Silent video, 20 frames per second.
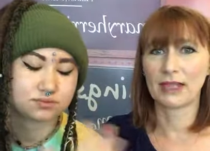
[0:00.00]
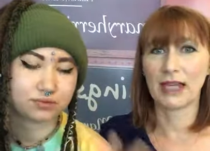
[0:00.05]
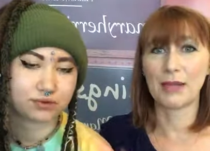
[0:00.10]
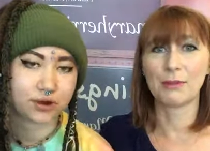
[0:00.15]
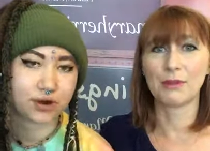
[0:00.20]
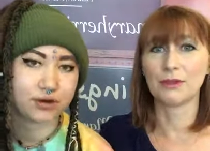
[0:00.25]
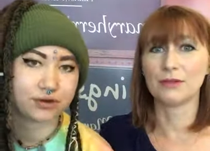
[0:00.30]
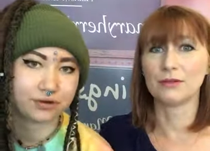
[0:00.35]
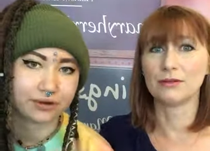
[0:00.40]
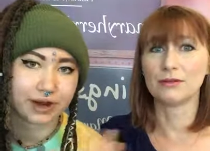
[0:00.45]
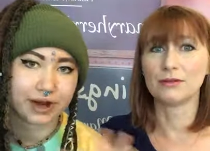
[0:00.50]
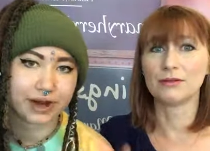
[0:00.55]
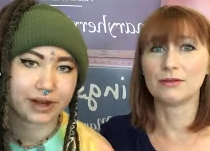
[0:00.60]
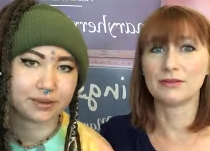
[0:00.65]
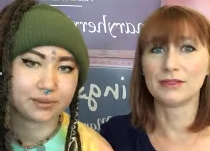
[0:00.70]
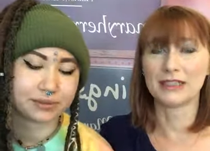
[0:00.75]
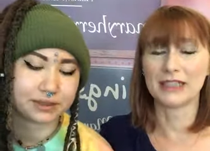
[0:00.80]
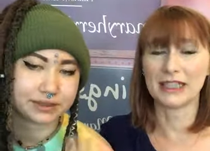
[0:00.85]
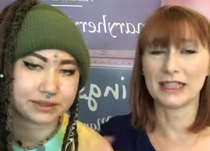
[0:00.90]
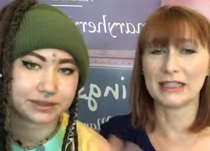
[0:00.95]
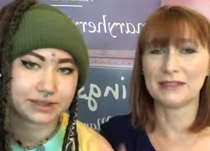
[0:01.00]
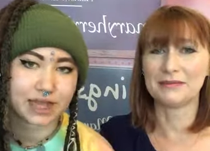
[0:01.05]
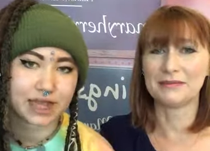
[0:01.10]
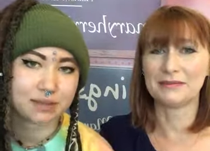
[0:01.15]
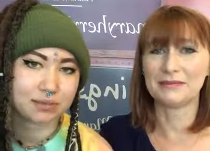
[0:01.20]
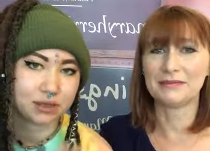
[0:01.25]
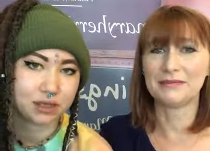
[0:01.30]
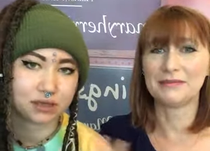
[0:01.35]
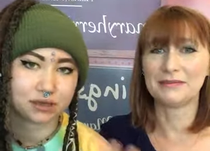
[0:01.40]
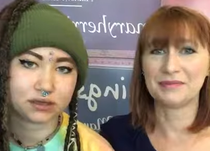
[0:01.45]
Speaker 1: table. program and yeah.
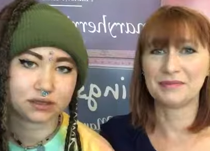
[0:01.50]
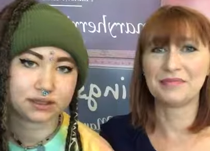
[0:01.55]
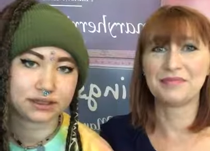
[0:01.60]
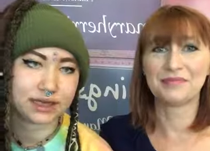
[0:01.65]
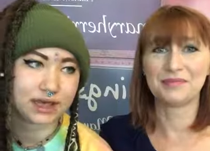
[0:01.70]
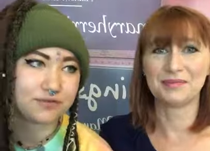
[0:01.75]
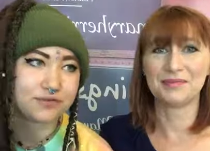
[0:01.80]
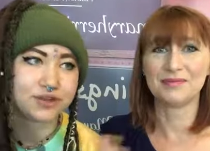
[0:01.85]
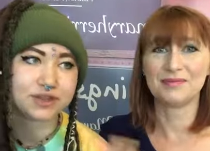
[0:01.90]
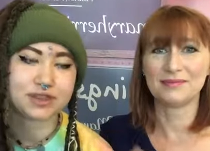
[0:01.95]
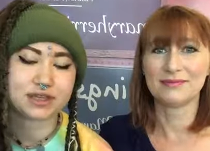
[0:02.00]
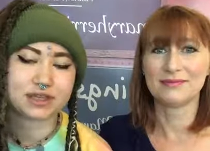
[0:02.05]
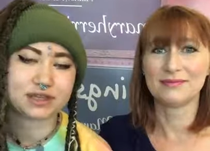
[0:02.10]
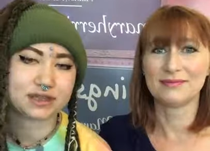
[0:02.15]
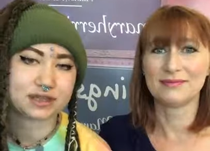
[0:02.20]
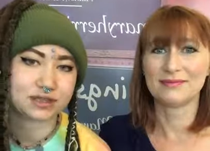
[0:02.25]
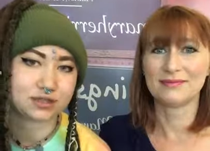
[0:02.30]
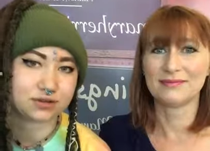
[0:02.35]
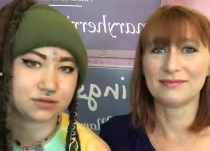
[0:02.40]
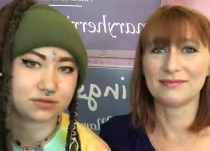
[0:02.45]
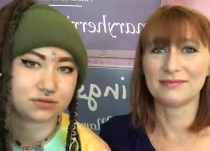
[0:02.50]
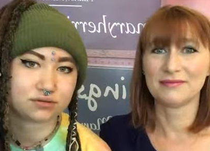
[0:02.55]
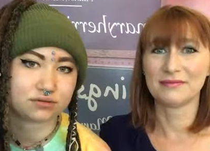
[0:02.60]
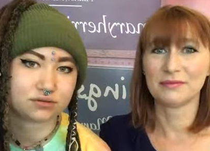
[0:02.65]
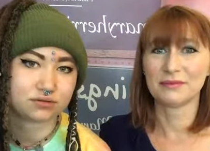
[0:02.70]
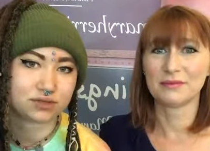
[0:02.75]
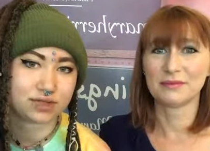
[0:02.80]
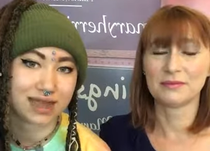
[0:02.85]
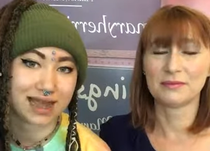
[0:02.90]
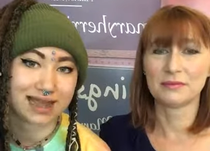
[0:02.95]
table and everything that you
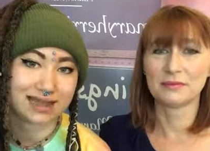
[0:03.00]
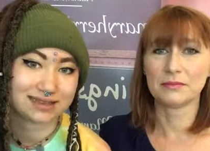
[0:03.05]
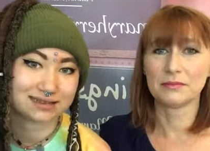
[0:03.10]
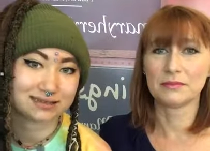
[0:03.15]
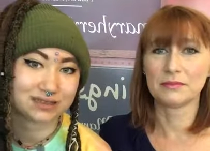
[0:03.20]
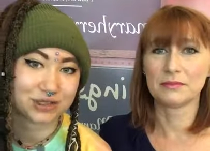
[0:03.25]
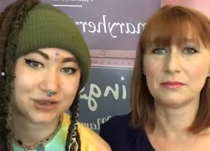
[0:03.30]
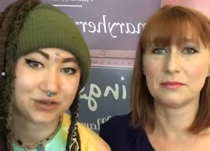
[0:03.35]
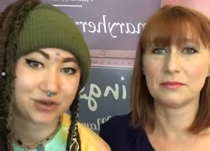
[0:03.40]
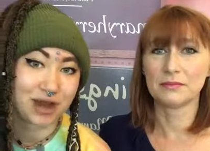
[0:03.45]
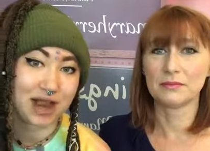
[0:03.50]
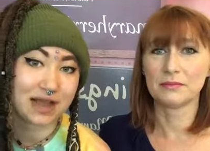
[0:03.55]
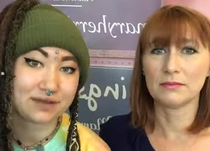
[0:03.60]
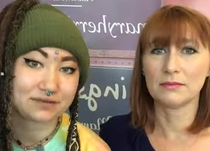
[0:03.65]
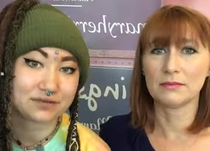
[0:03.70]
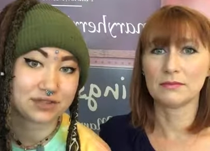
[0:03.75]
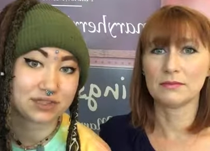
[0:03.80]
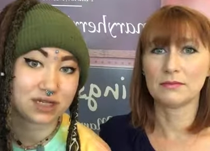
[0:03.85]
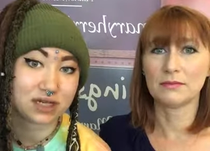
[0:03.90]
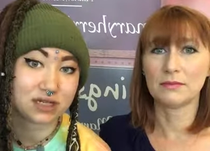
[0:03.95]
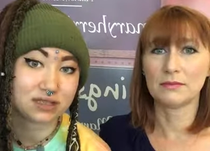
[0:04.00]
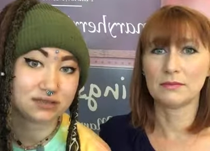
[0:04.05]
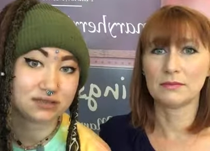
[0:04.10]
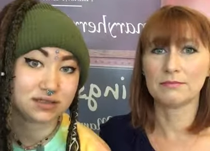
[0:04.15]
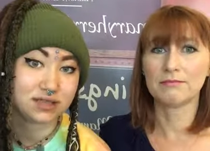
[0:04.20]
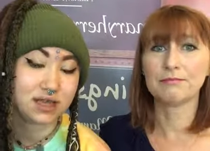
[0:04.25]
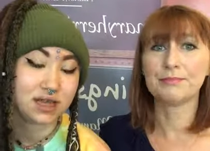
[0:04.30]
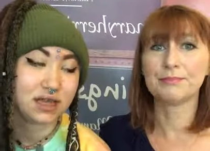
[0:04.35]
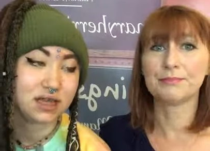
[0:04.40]
had crafts on.